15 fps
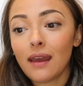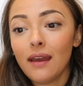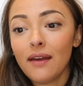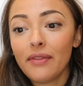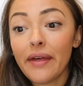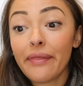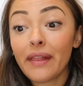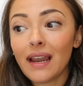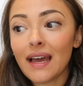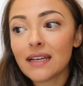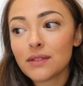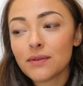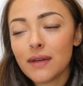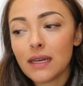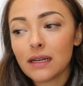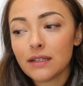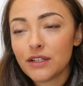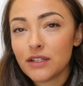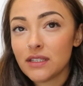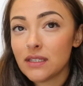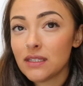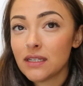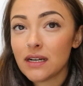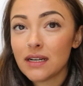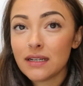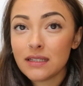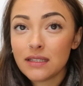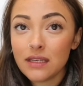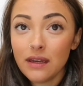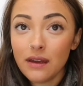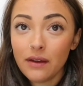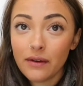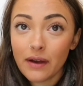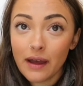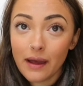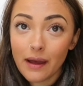And then the last week I just decided to